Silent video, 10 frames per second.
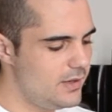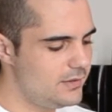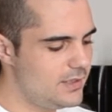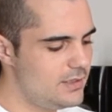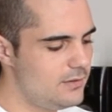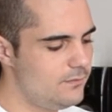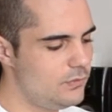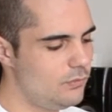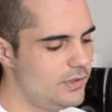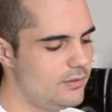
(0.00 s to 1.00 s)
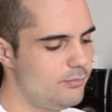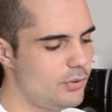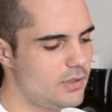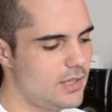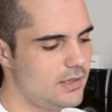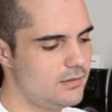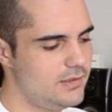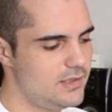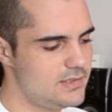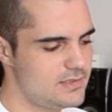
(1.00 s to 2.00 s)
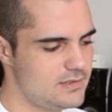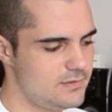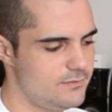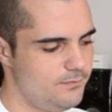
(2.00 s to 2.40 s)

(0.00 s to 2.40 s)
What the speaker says: And then if you went and put it like this,